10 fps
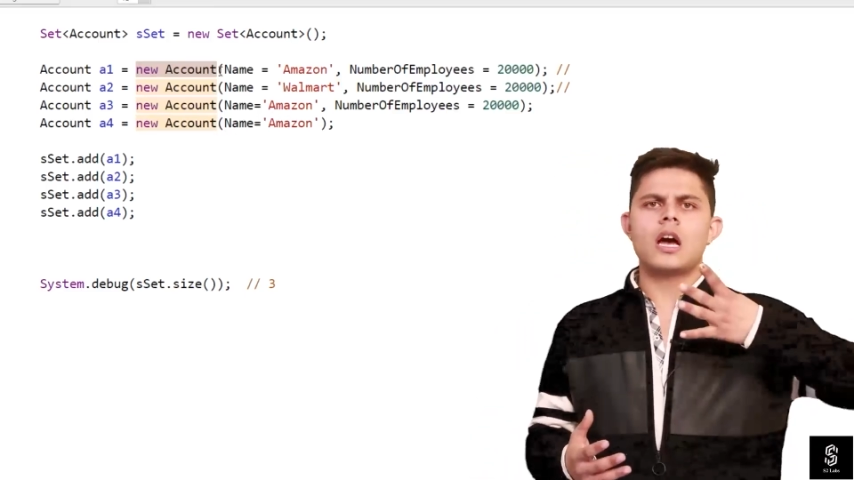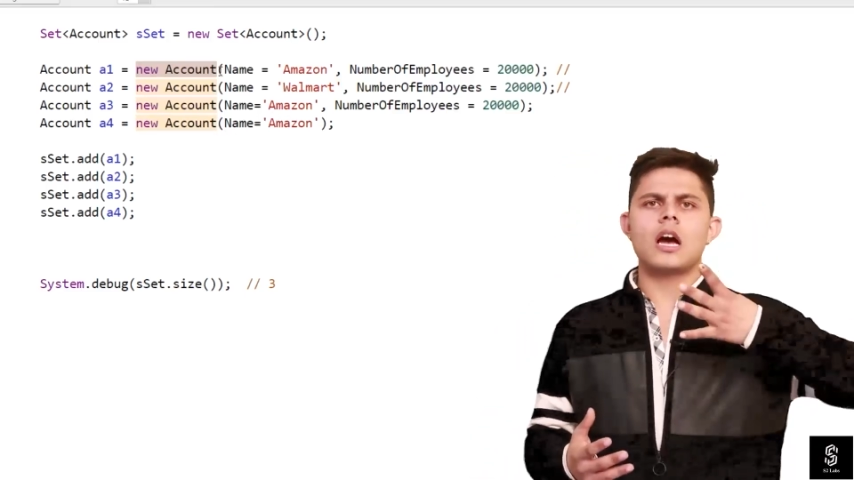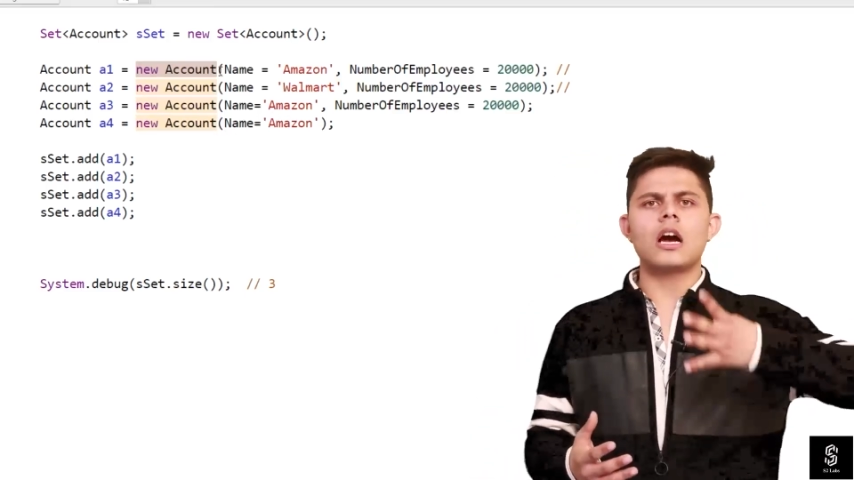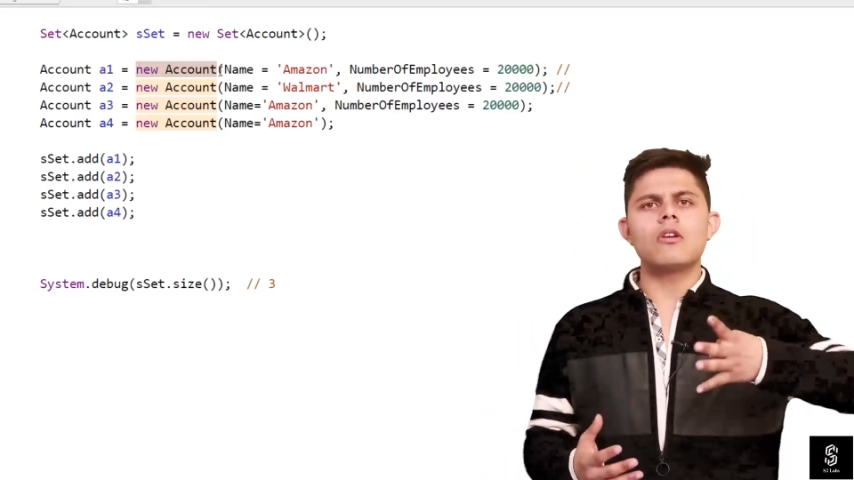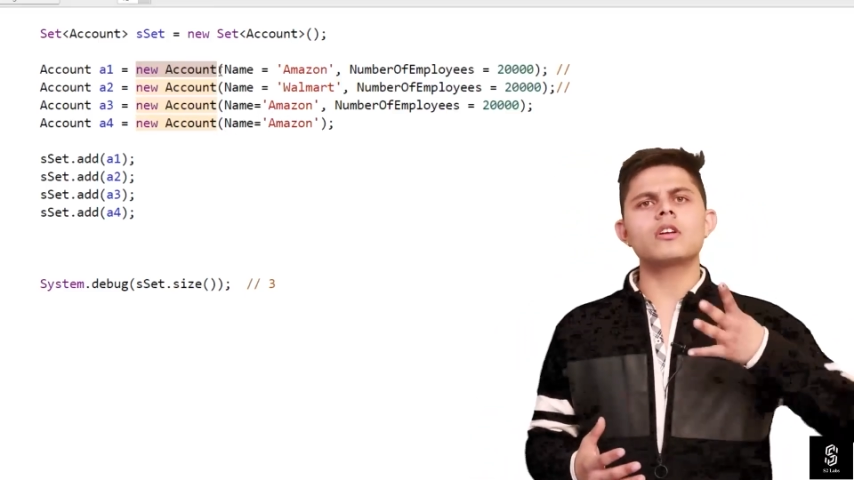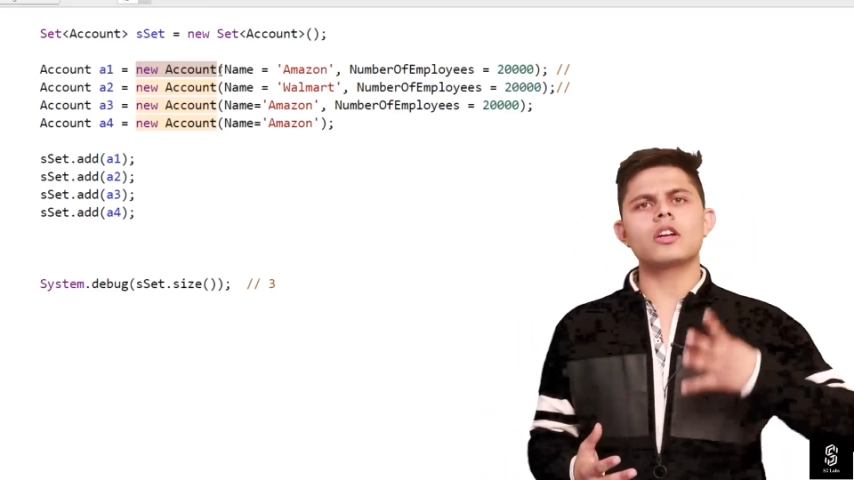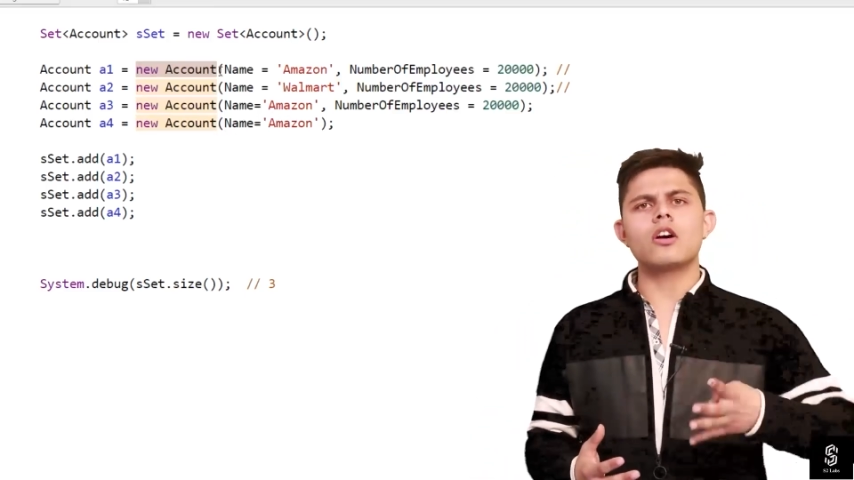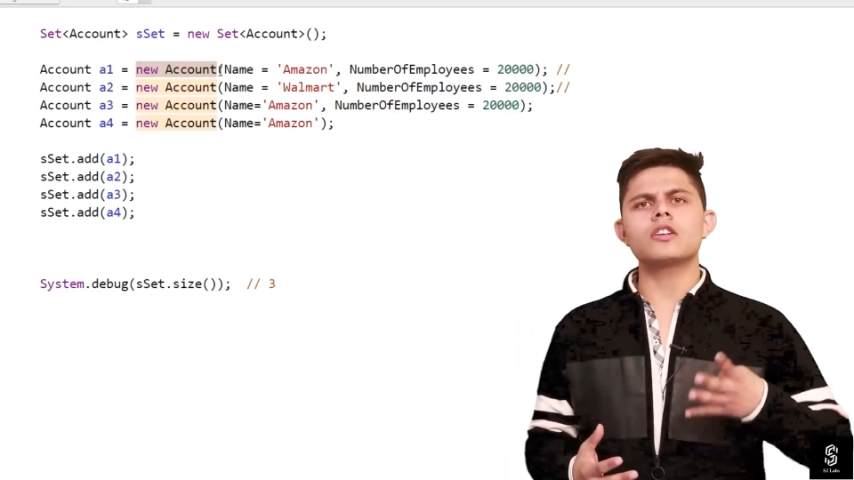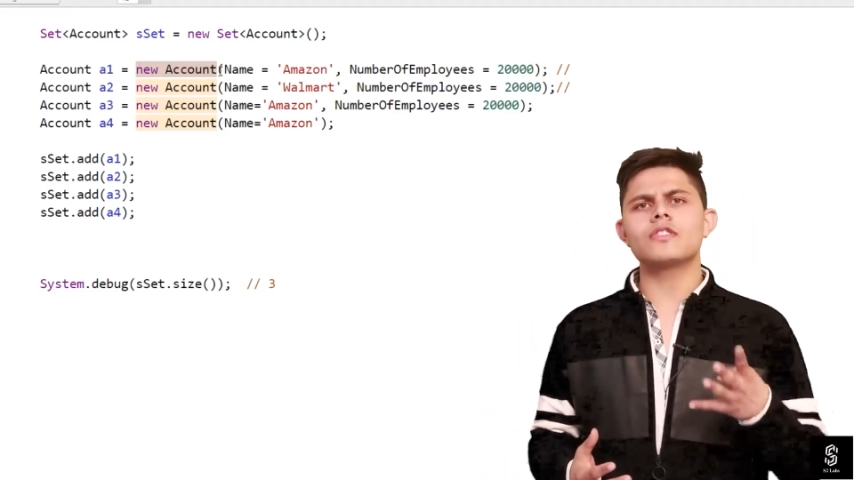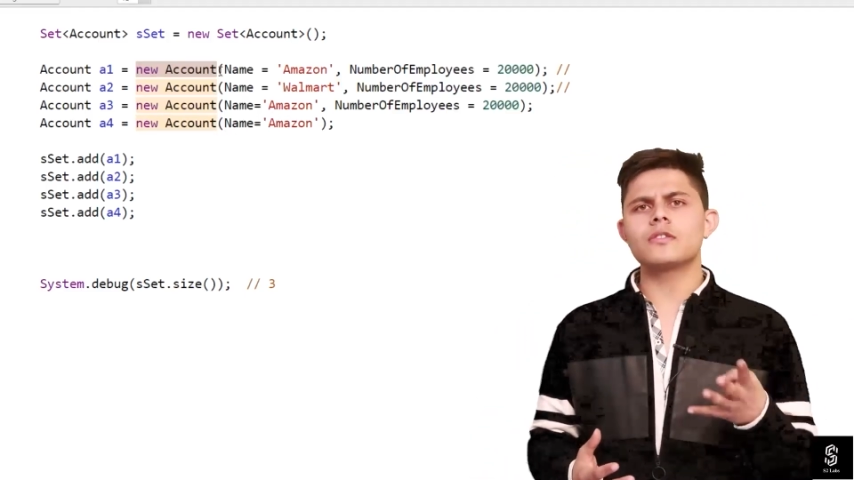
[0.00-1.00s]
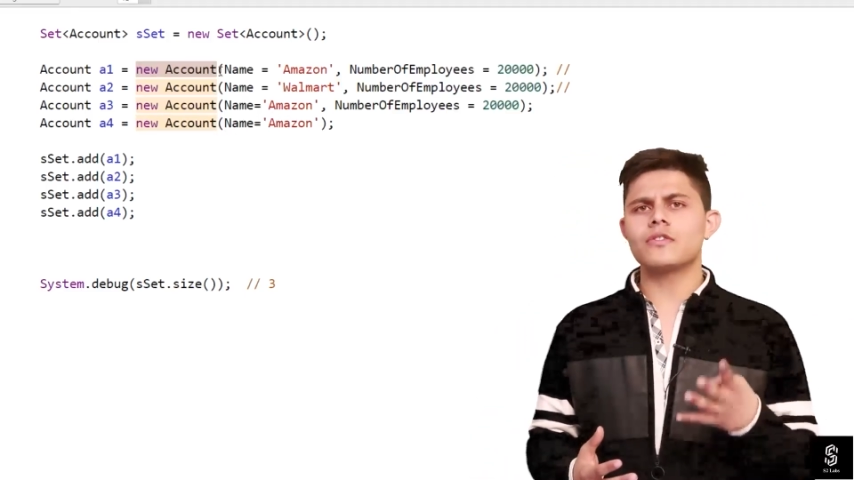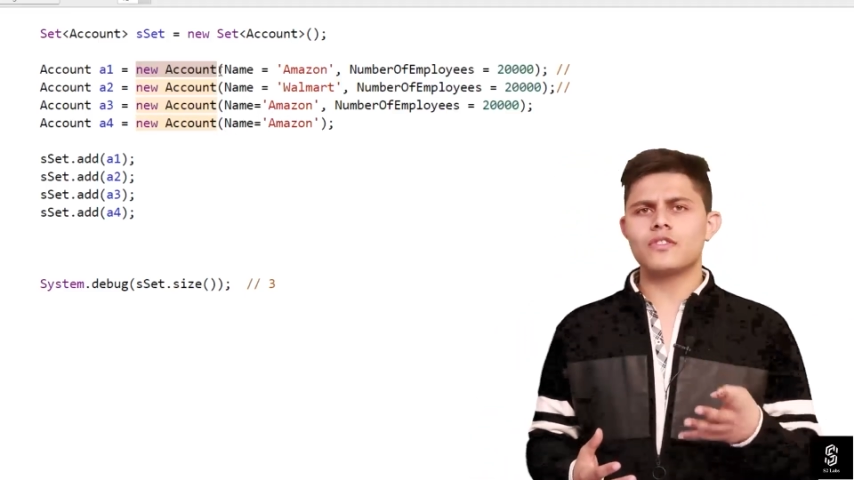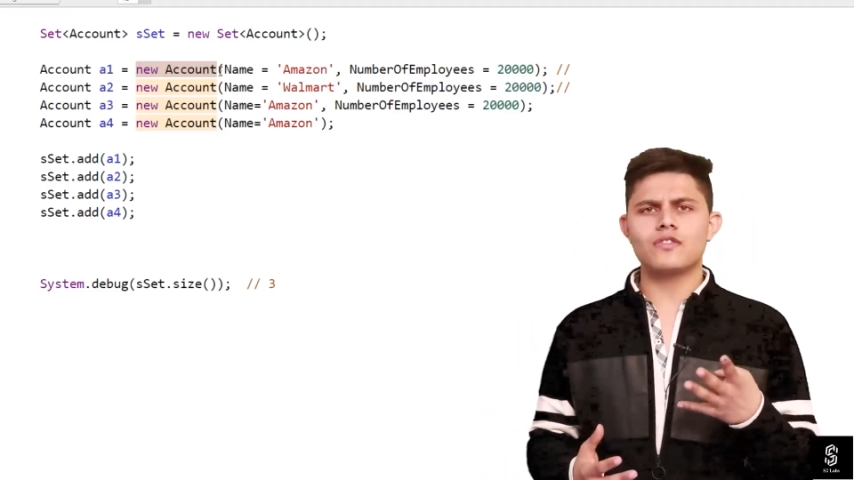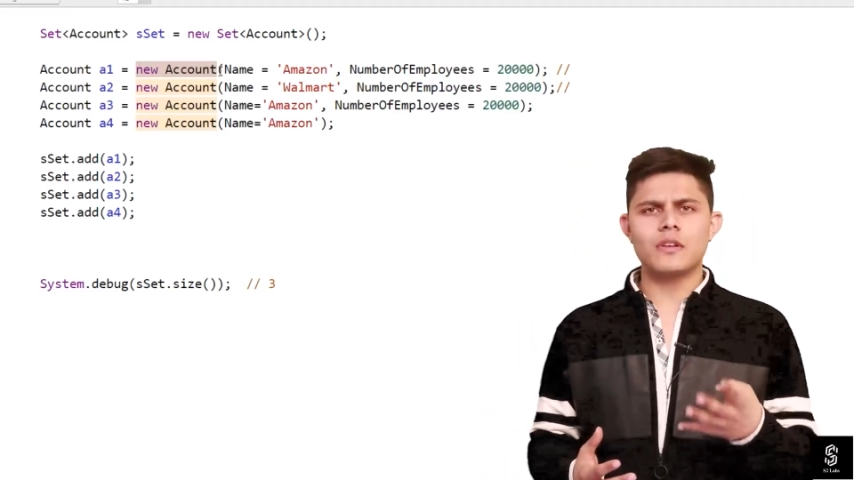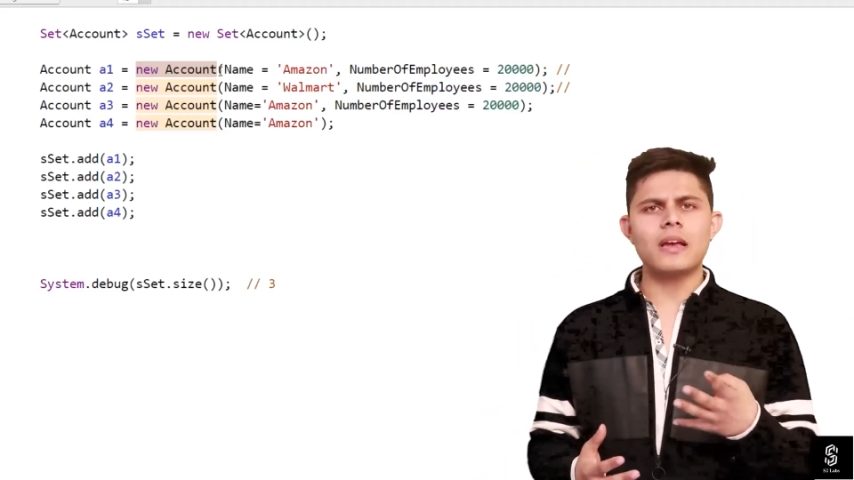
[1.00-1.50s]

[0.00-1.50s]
account records will, which will